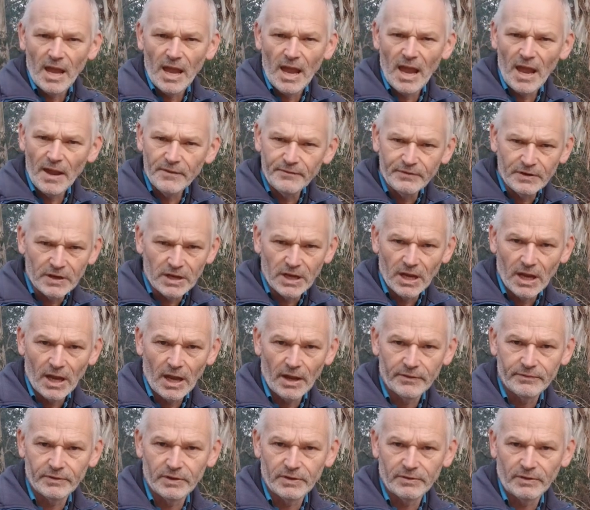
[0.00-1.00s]
Heavy,
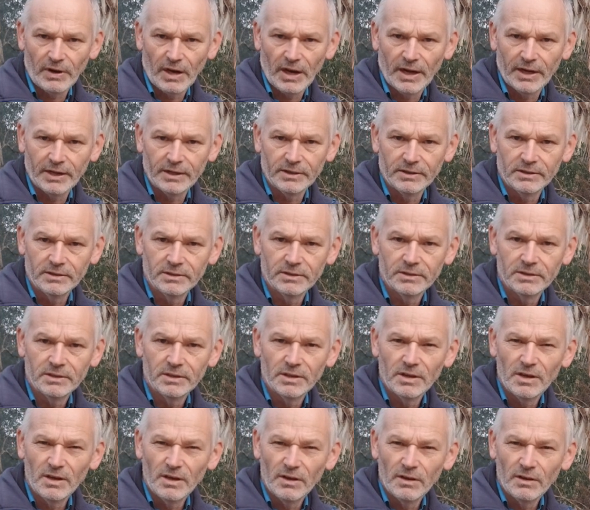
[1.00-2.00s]
heavy rain.
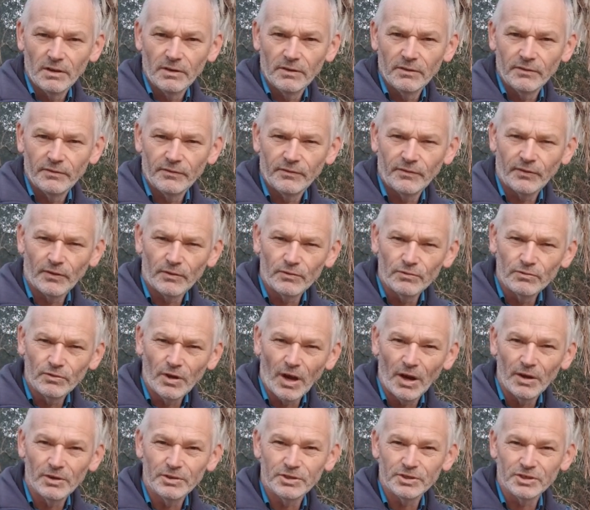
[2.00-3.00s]

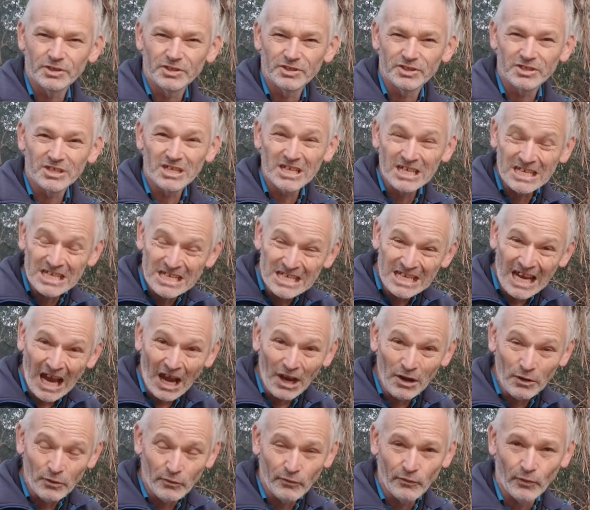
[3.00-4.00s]
Ferocious
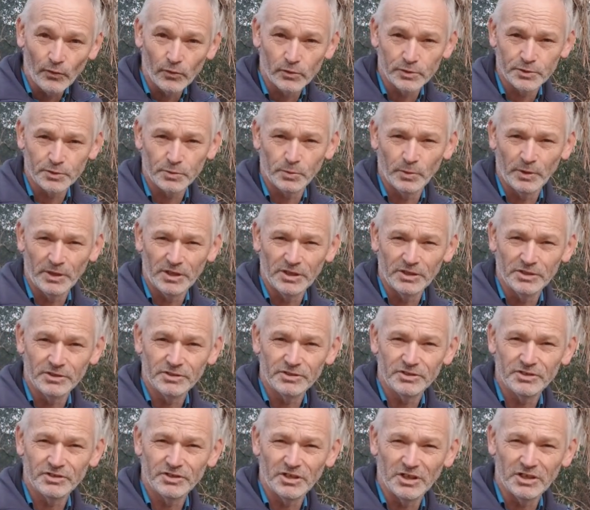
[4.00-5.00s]
gale force
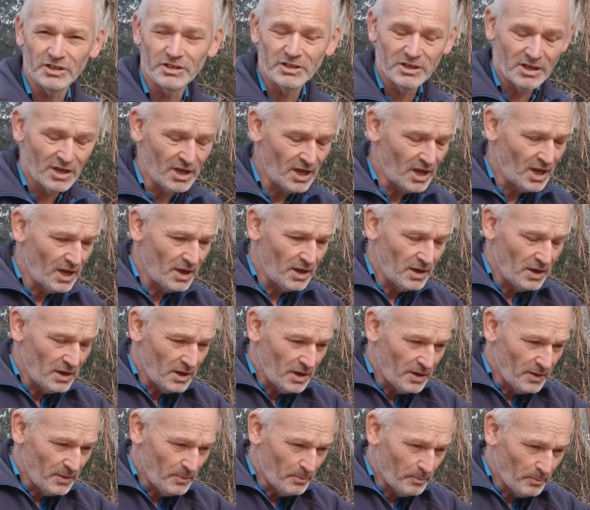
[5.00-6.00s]
winds that
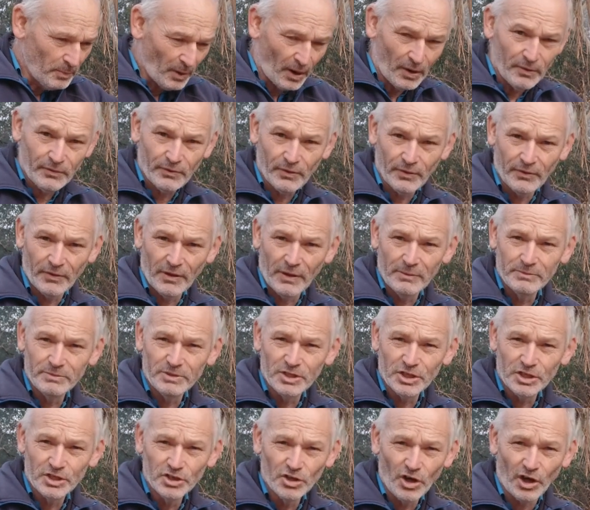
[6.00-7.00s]
both of them
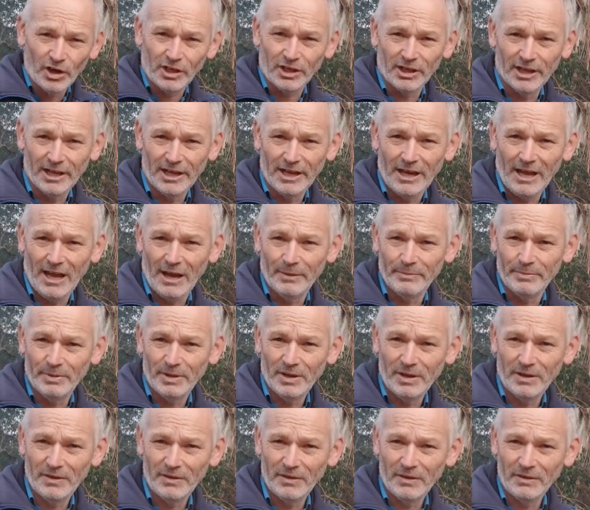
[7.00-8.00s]
did not let up
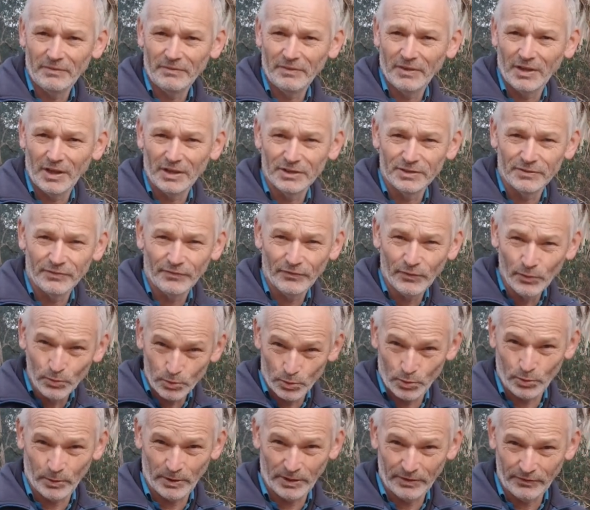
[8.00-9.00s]
for those
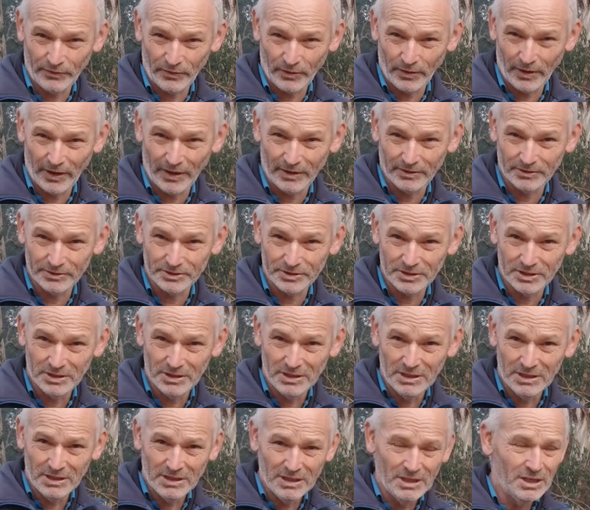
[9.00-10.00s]
full 24 hours.
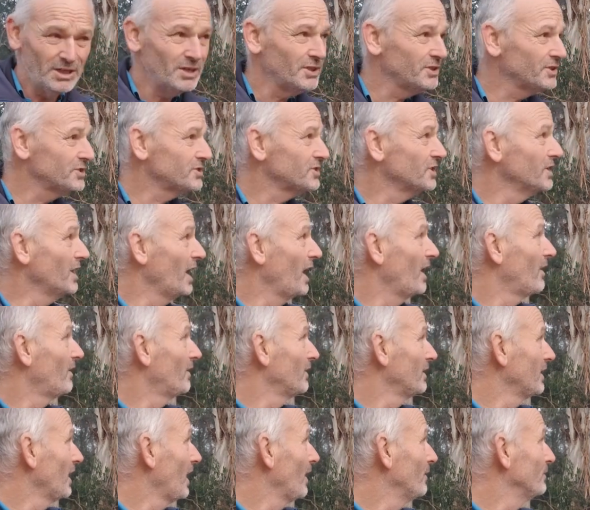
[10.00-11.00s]
Just an hour
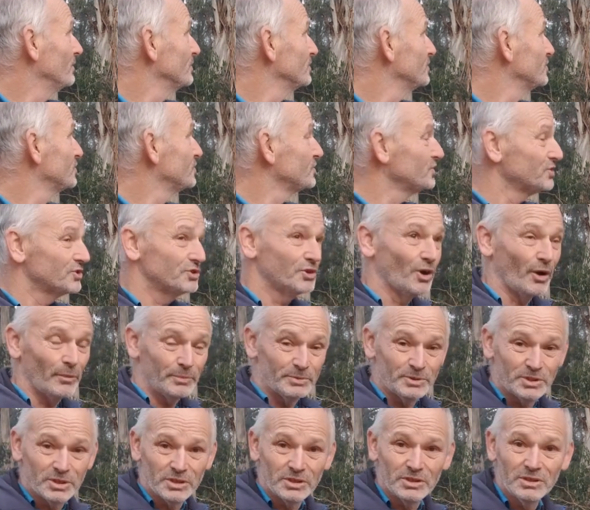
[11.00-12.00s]
ago it
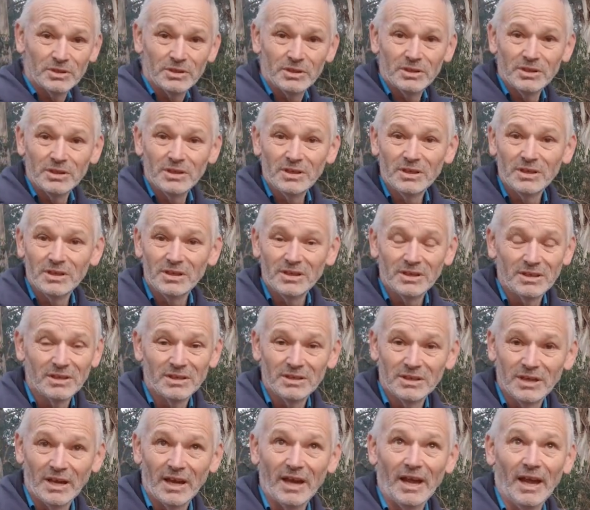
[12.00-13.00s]
stopped,
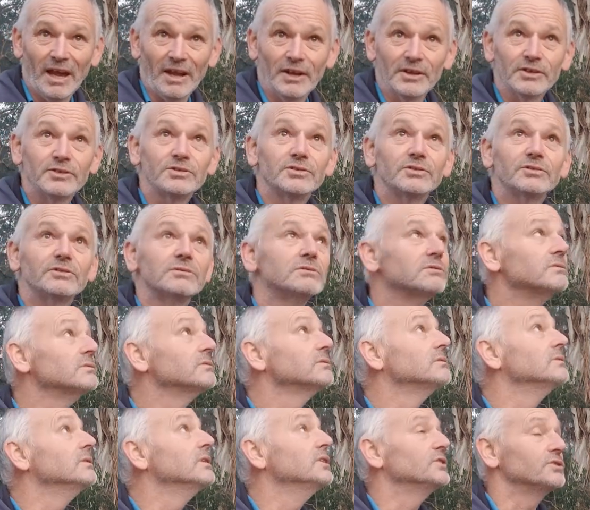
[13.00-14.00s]
and it's
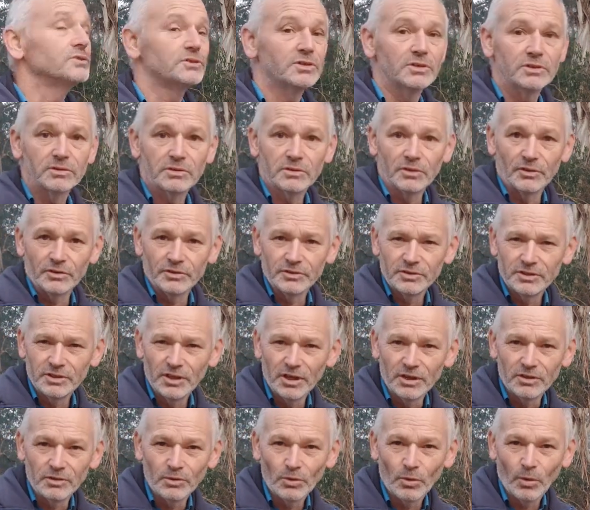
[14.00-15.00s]
just gone
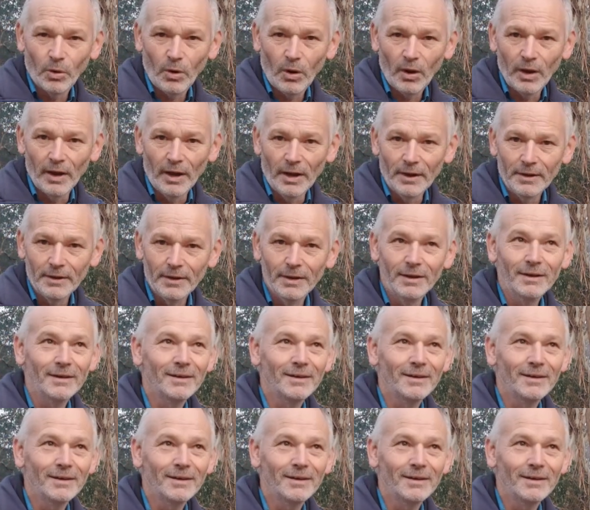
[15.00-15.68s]
dead quiet.